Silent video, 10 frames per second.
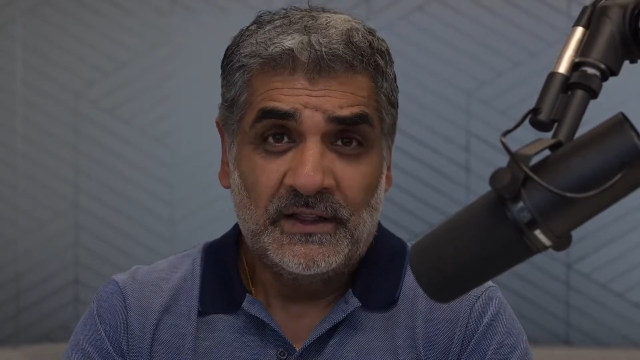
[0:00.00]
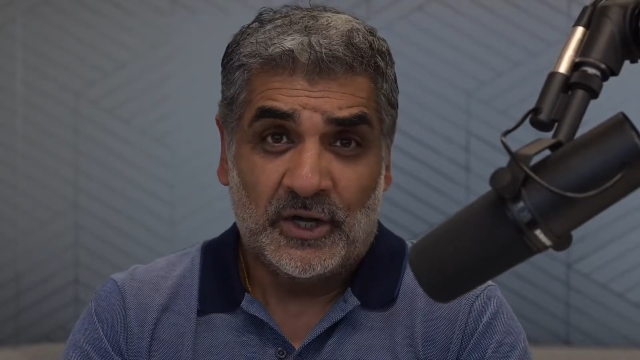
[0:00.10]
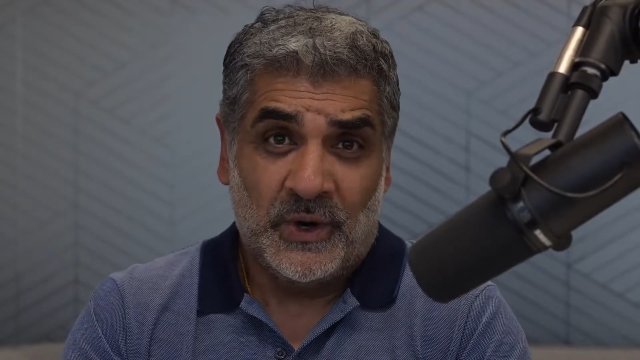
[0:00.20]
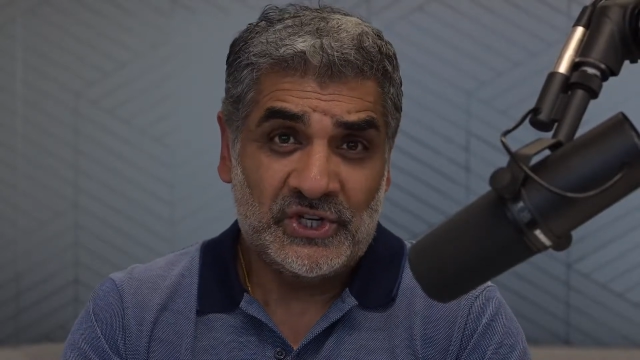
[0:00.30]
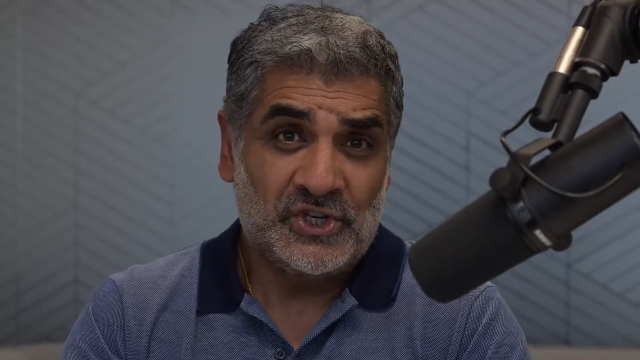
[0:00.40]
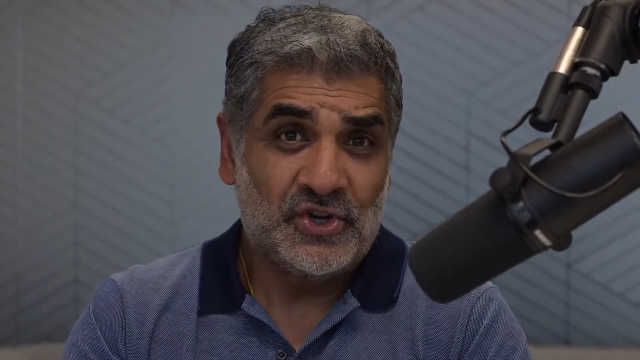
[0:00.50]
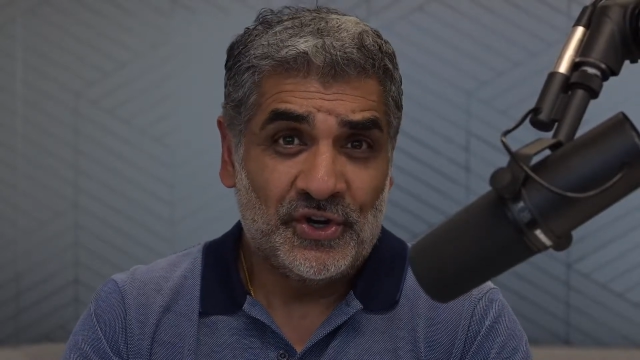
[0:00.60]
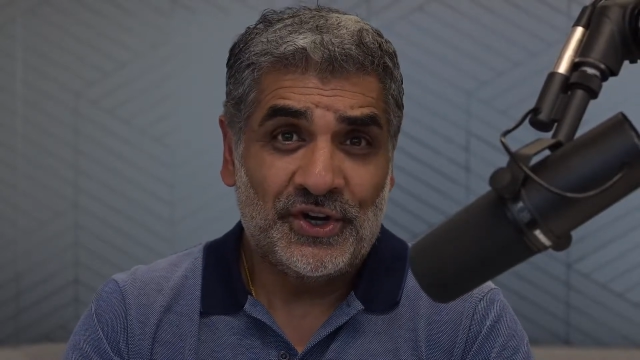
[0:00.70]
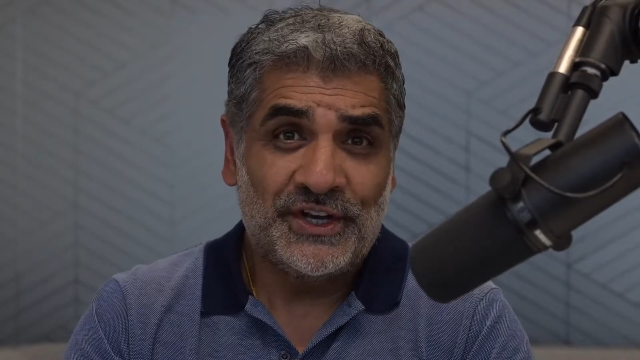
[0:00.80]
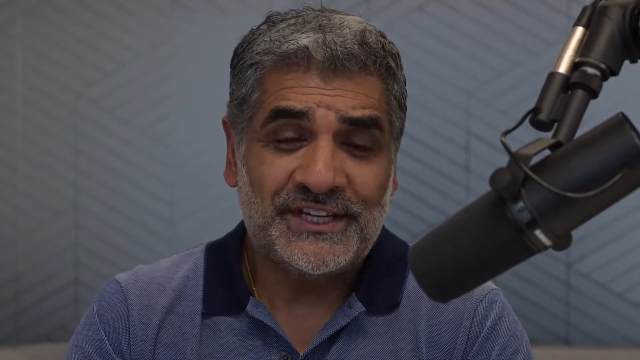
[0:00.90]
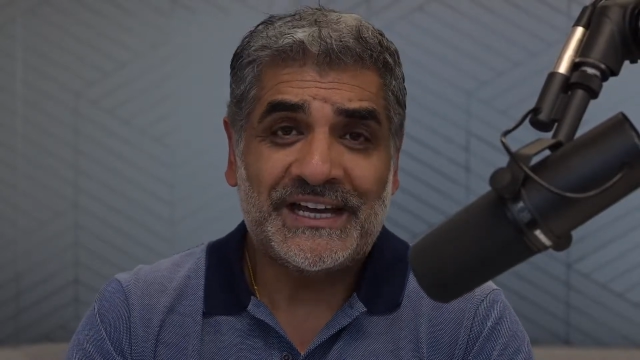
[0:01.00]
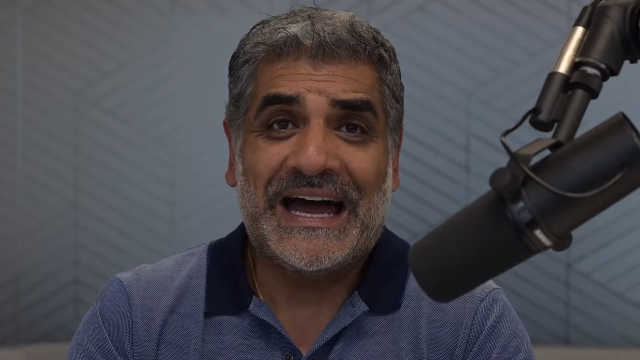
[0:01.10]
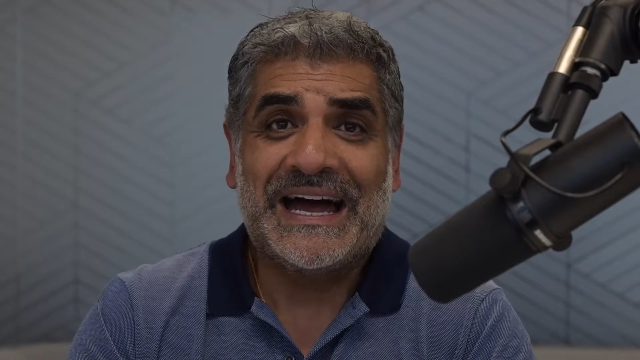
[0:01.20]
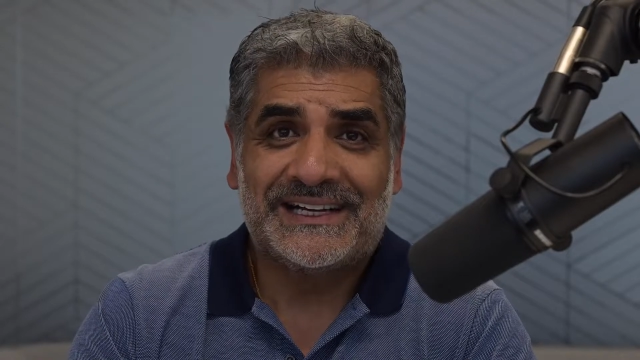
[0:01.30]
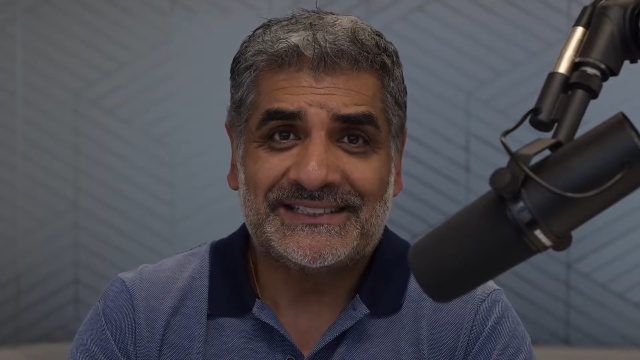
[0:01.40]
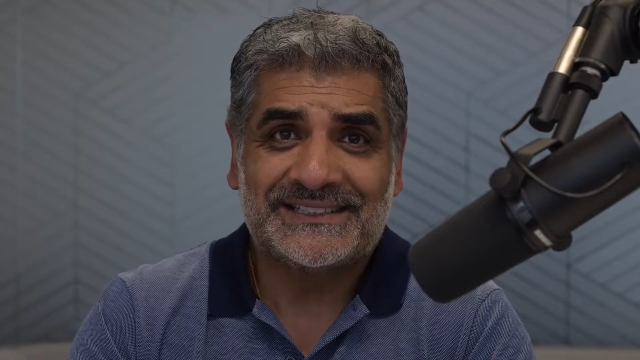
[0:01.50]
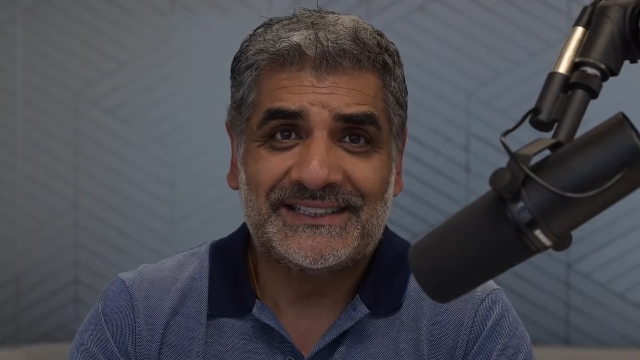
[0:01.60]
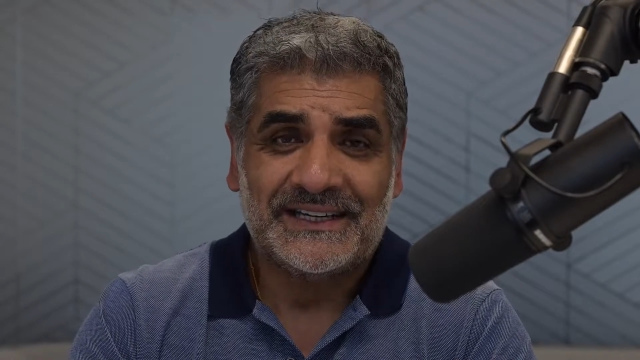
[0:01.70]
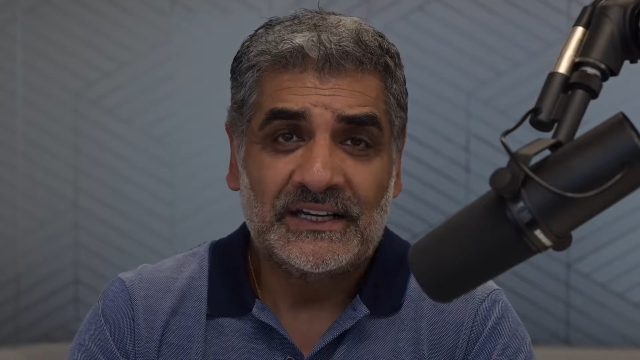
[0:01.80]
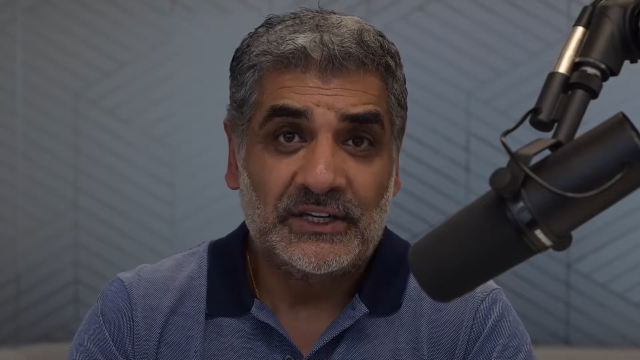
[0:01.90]
the question you're going to need to
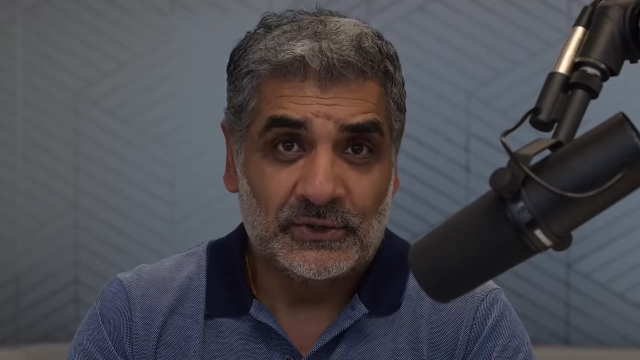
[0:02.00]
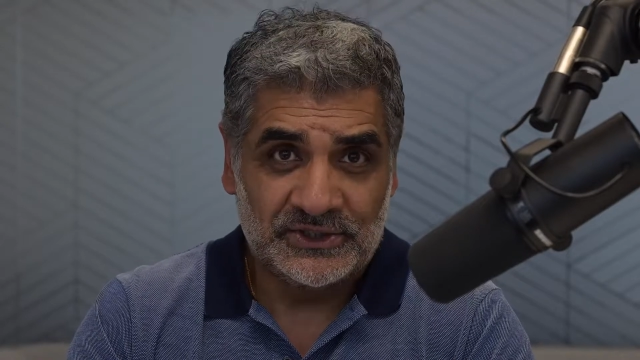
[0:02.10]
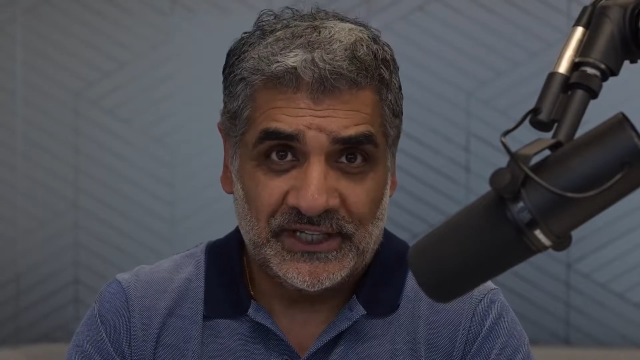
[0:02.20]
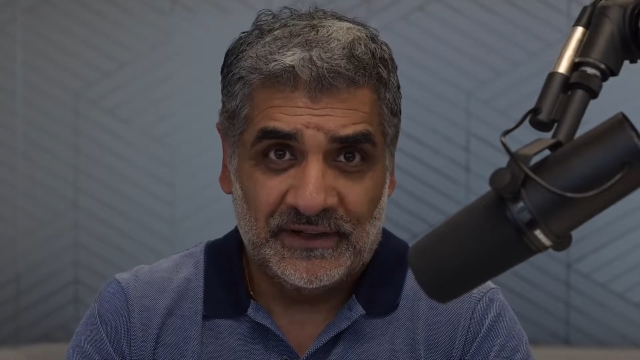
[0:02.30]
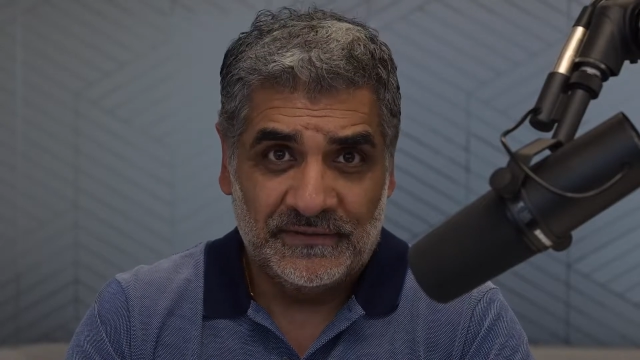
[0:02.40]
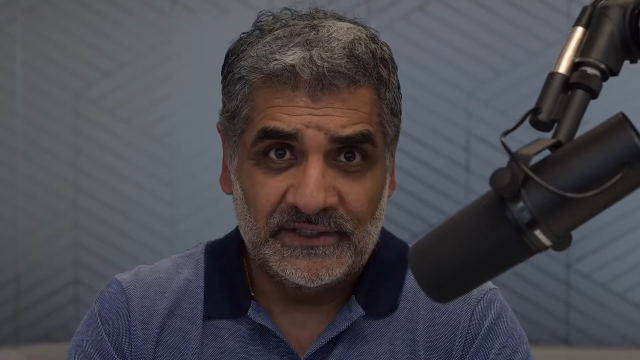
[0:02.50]
ask yourself